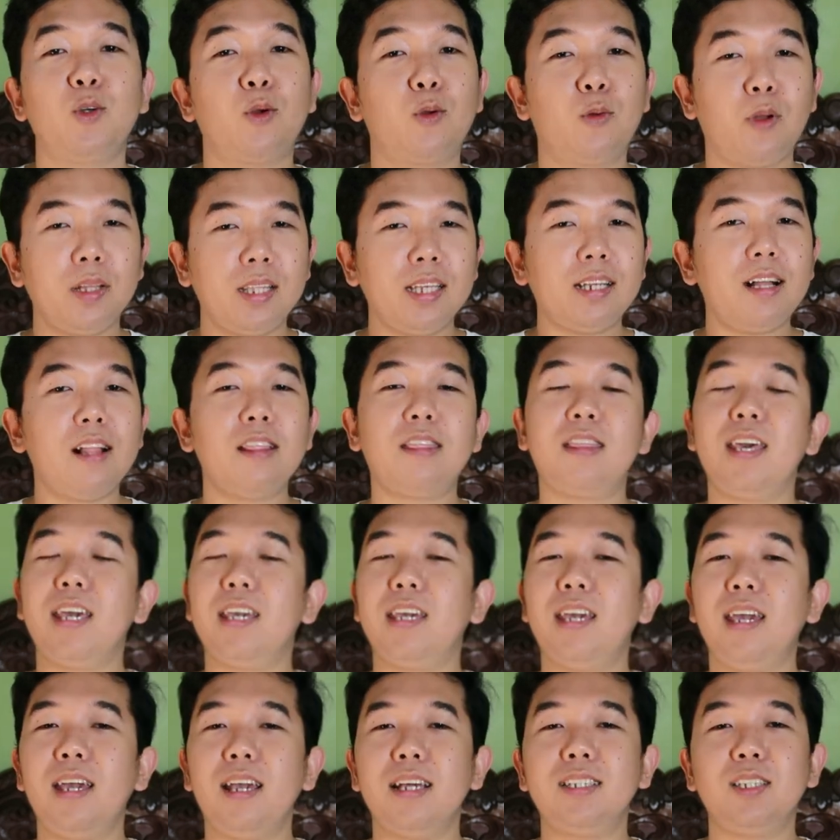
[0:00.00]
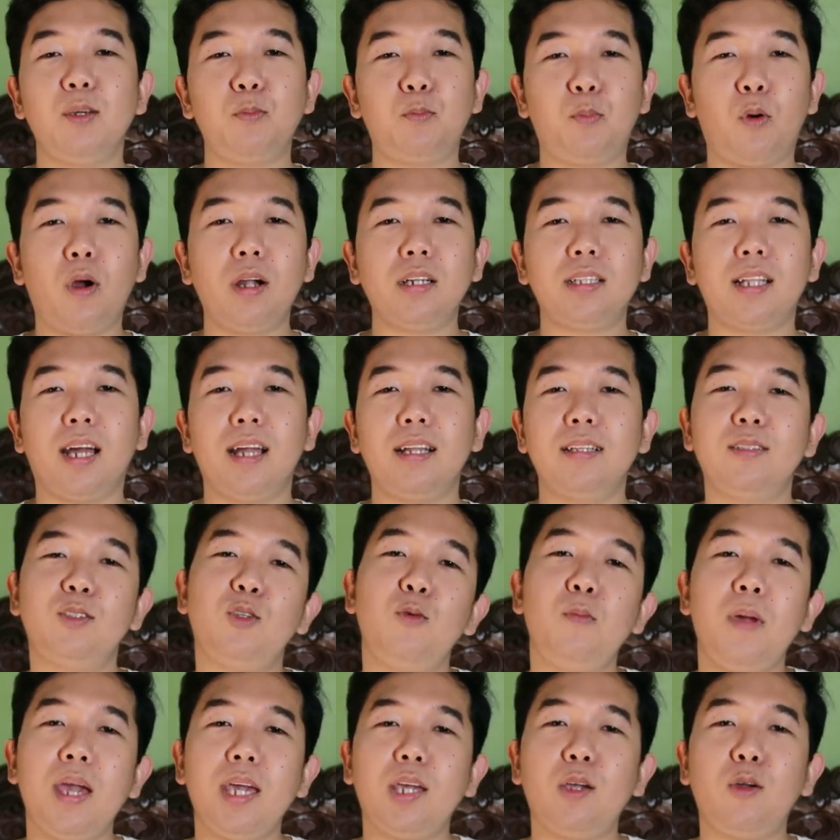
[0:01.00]
So critical thinking is important
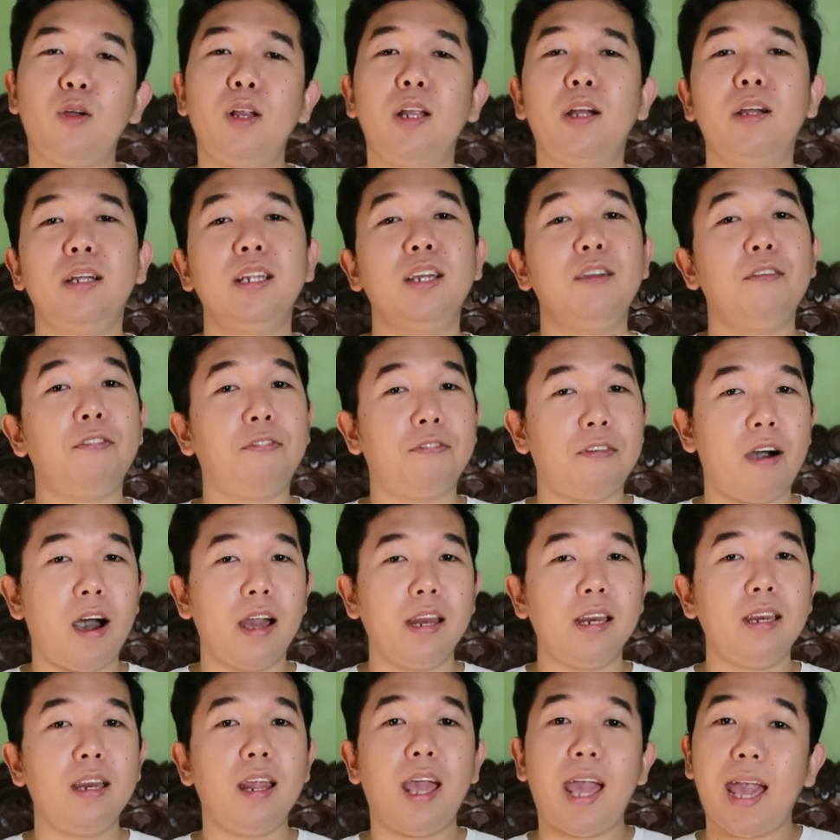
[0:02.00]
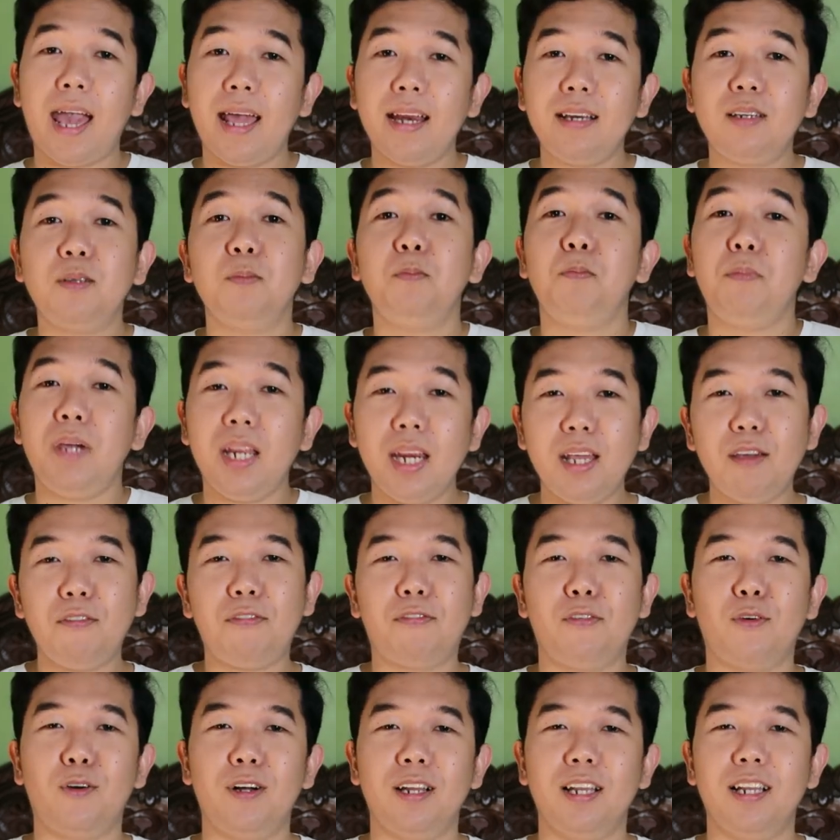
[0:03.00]
to make your learning fun and
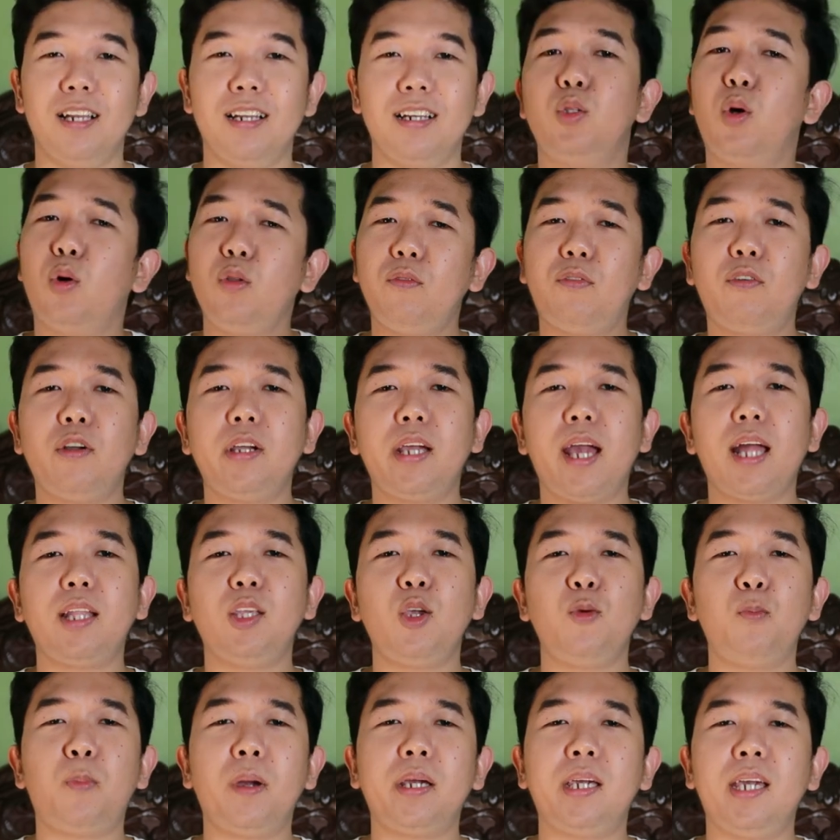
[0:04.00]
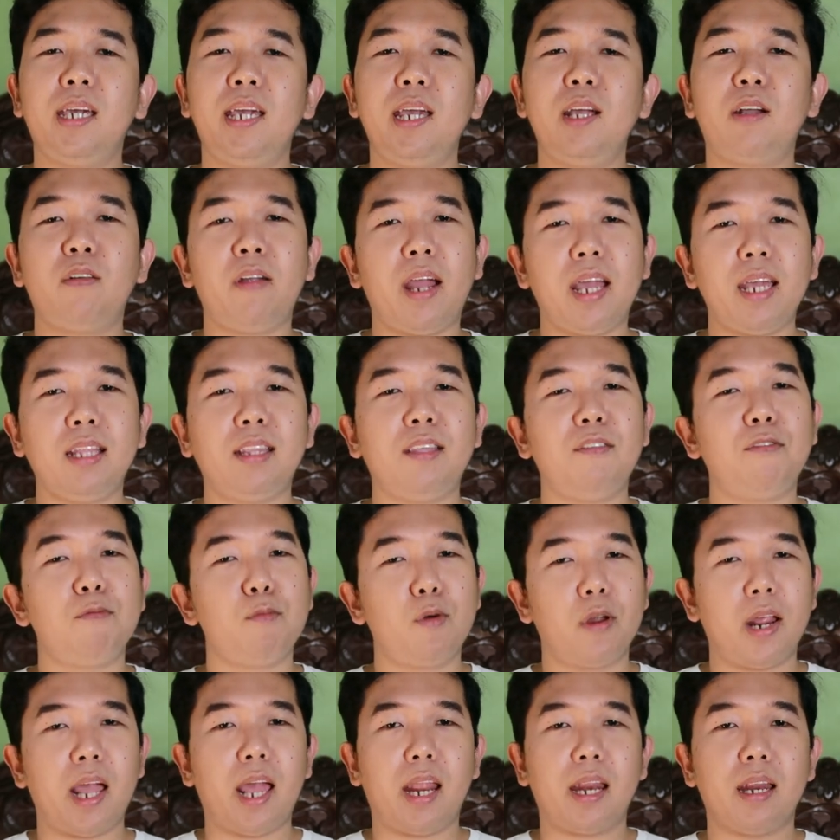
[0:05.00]
meaningful. Don't forget yung pagiging creative
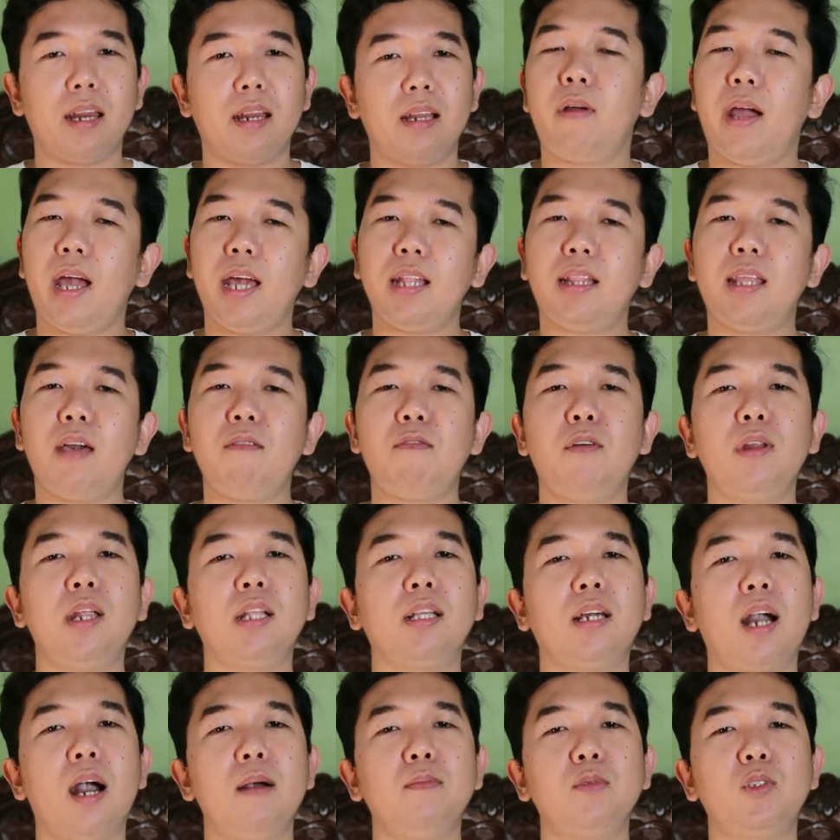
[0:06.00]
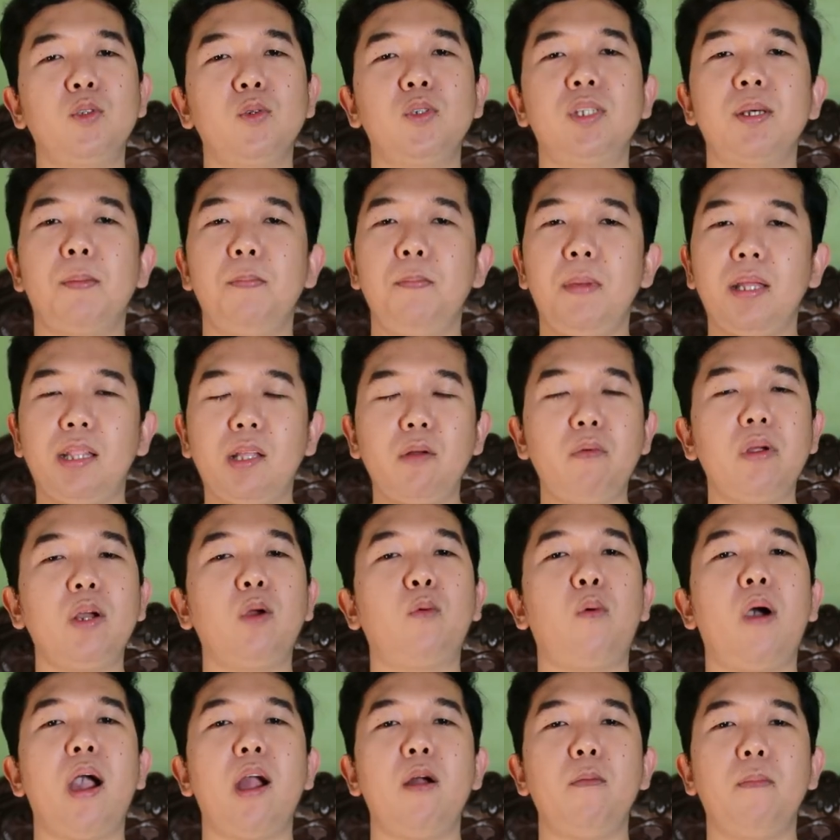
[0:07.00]
mo rin. Creative when it comes to submitting
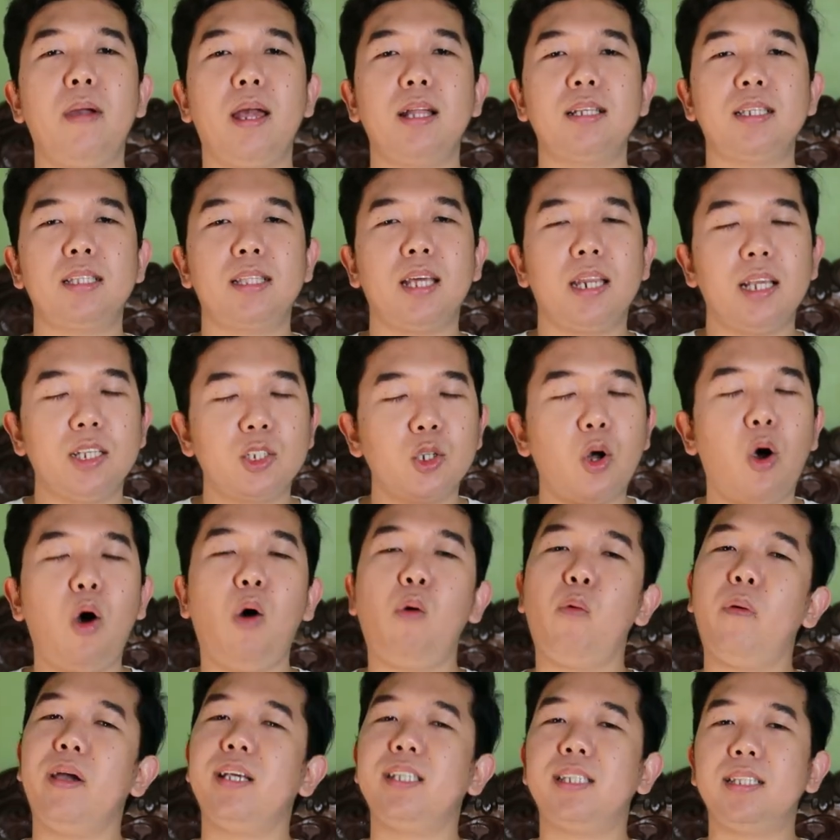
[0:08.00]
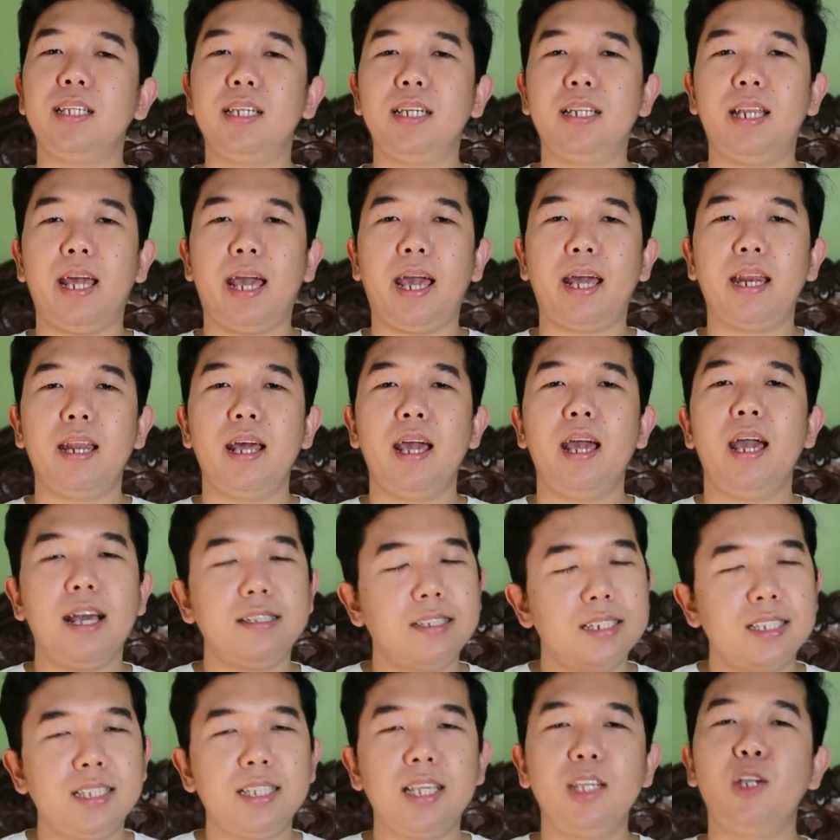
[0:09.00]
requirements that is always needed
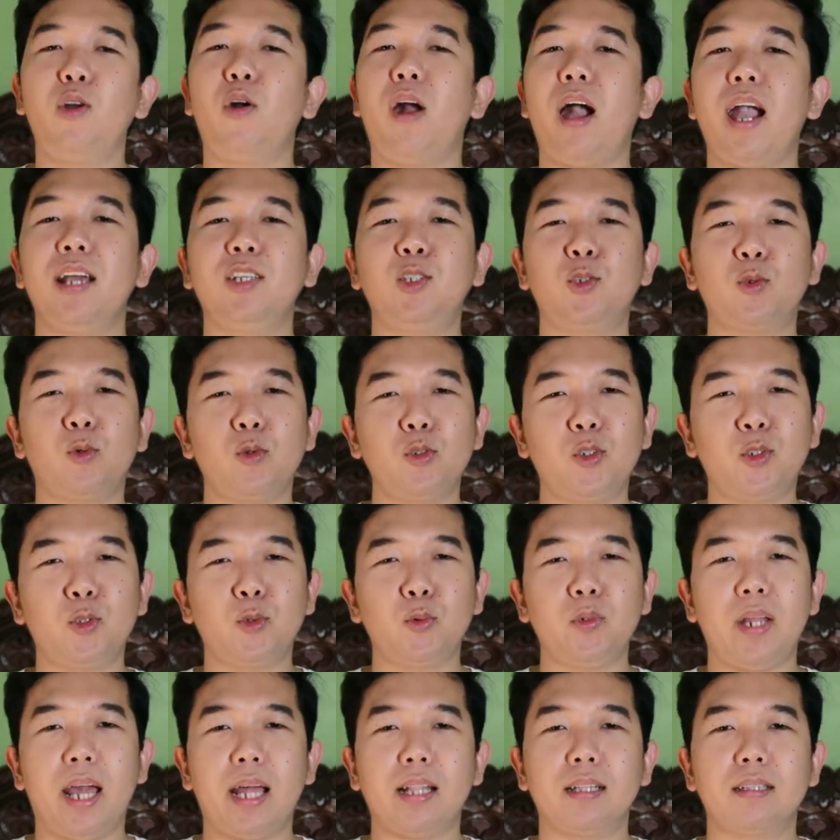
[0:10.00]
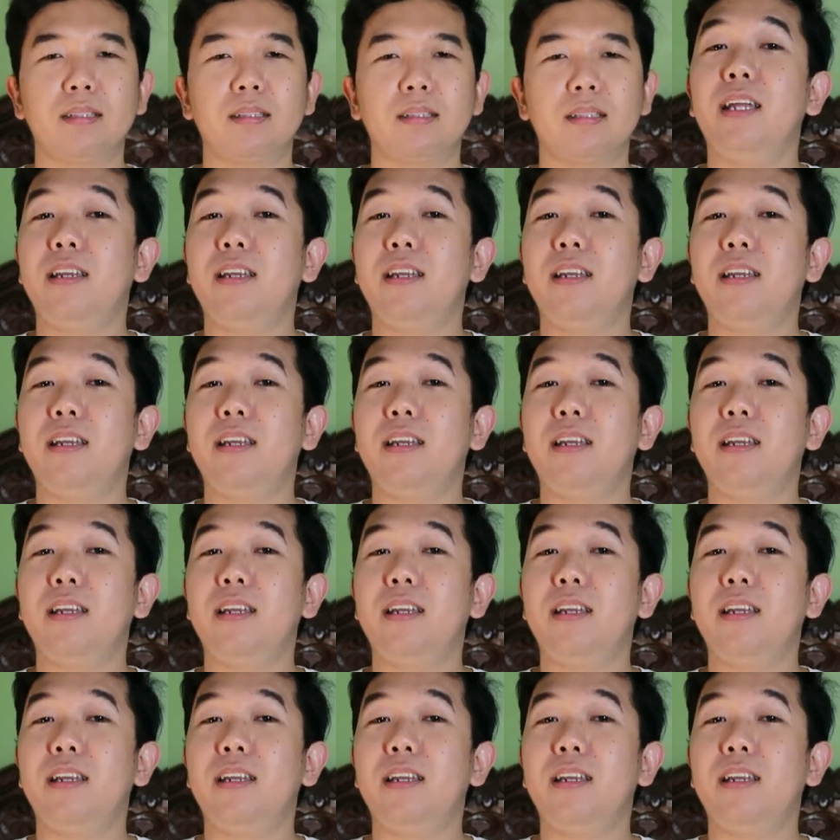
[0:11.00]
as a senior high school student.